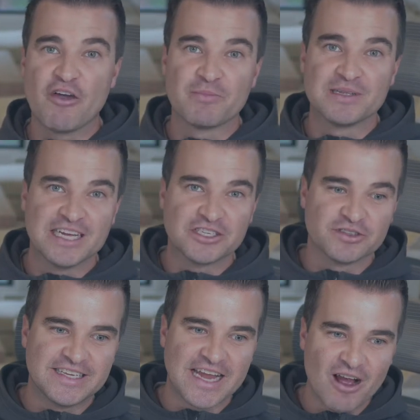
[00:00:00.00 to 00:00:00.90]
Now, the
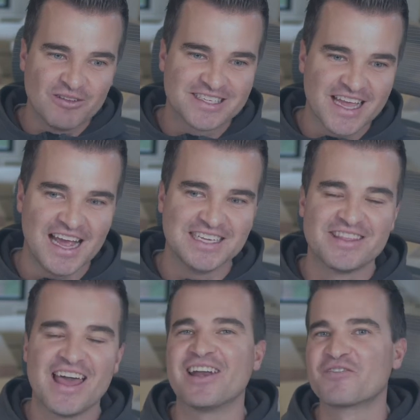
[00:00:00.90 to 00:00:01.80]
potential
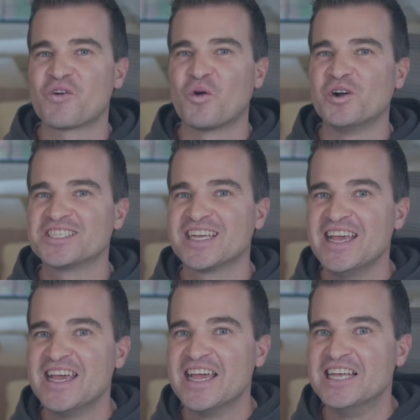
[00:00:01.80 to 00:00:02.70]
downside to that, of
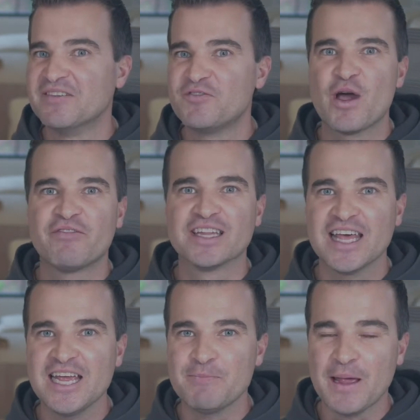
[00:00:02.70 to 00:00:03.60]
course, is if you have
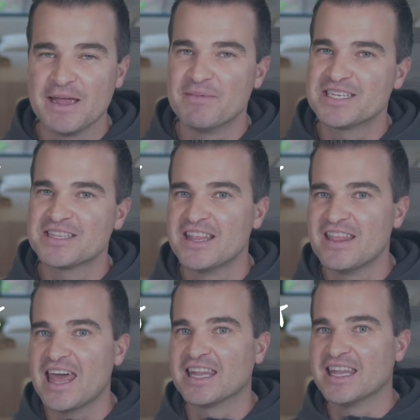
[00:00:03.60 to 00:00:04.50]
a late payment,
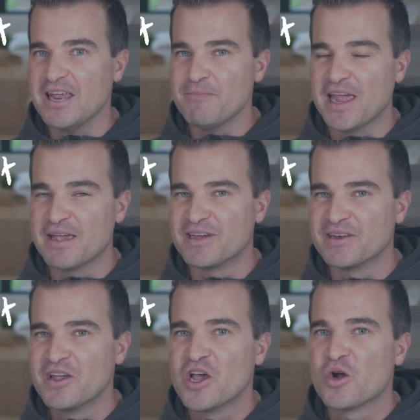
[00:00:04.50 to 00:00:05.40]
then that late
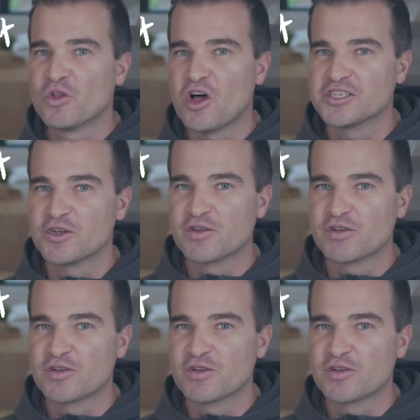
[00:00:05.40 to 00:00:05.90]
payment will